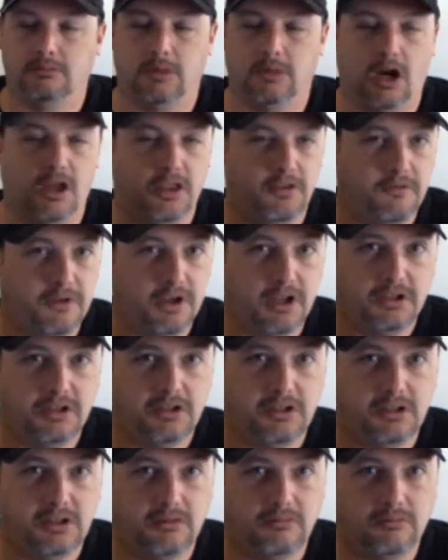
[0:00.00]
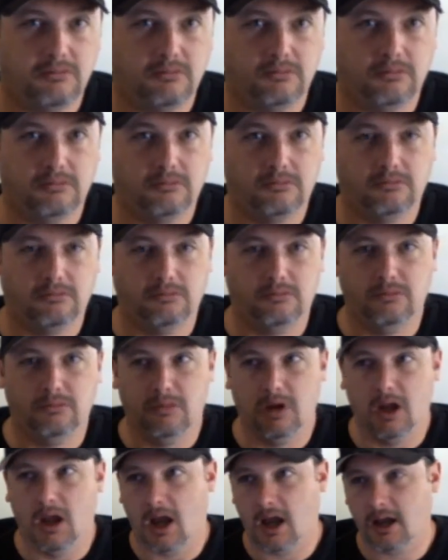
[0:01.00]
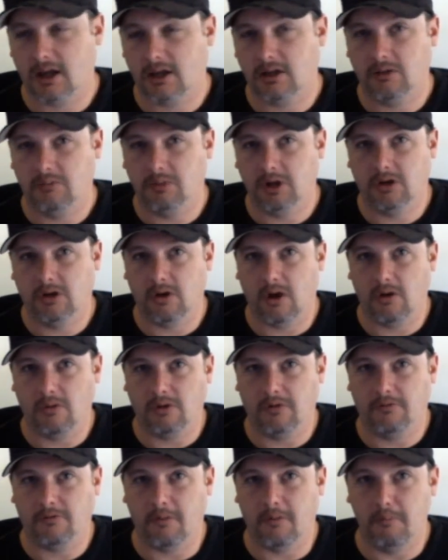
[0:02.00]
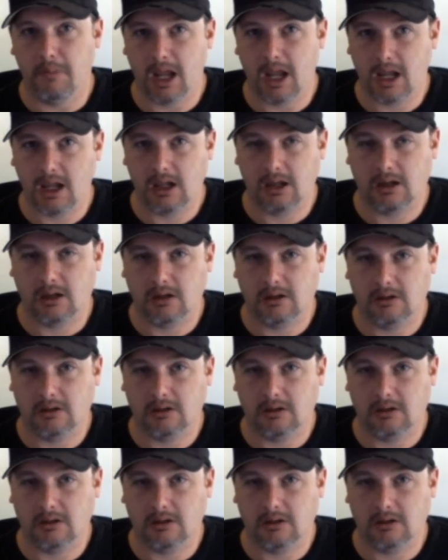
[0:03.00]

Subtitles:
On the fence, not going to be a great one for me,